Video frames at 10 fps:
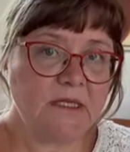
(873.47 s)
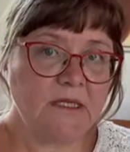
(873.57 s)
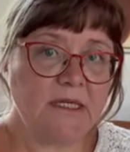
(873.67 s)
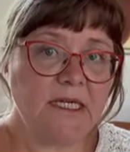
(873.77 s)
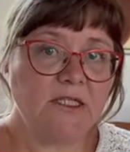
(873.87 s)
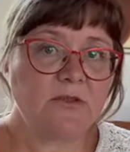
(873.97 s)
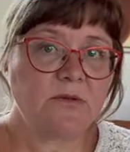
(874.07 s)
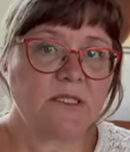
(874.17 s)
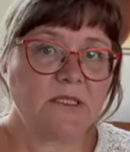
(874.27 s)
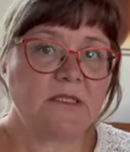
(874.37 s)
gauge
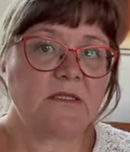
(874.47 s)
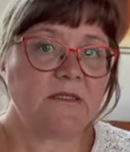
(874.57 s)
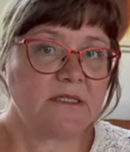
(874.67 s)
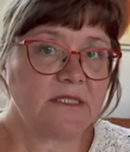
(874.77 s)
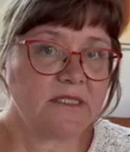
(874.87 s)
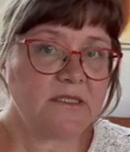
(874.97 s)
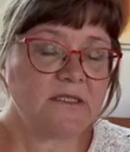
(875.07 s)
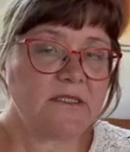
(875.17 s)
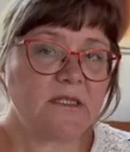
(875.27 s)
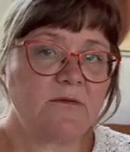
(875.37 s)
swatch
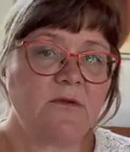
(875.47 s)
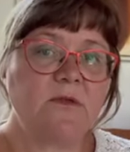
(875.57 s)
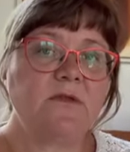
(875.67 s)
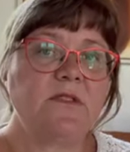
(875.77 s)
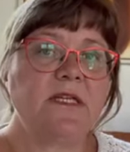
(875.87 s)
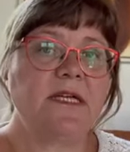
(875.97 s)
stitches and rows